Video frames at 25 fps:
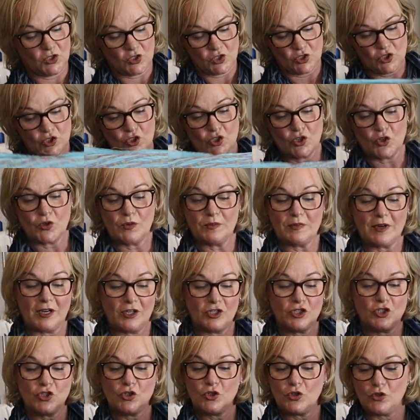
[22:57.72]
So
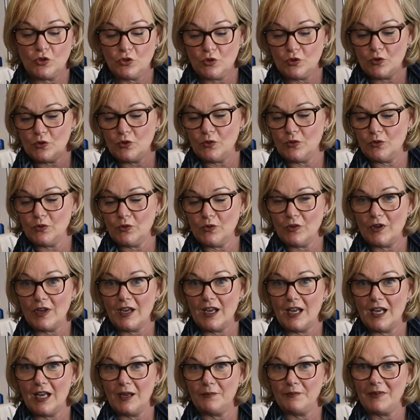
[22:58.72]
my two
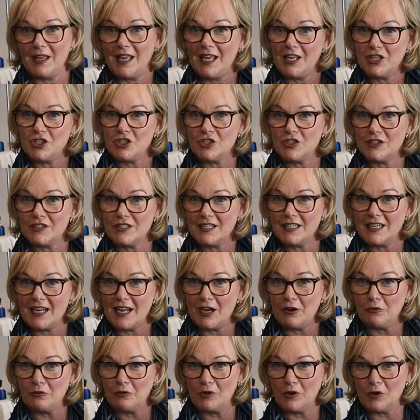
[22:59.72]
edges are
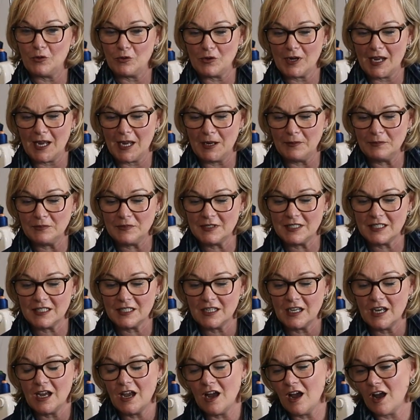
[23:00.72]
now rolled hemmed.
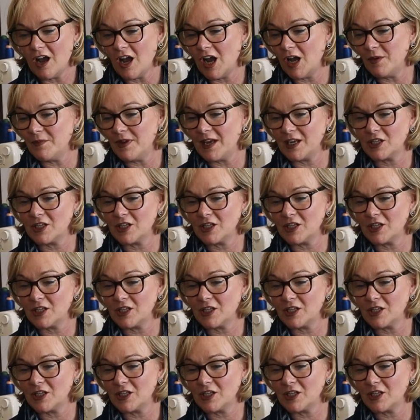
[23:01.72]
I'm